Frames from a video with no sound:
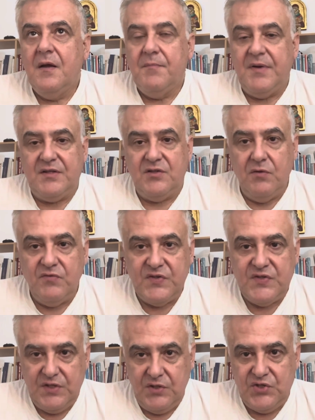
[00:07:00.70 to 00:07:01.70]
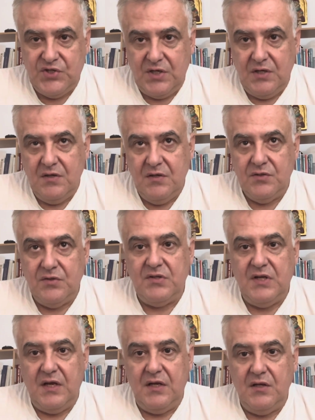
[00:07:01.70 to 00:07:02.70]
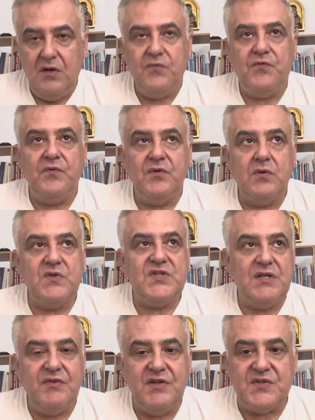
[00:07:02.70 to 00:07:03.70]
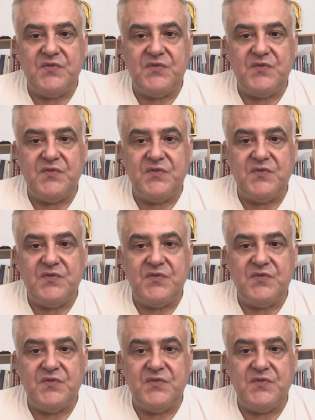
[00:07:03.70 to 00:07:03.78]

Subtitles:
But no researcher today, no serious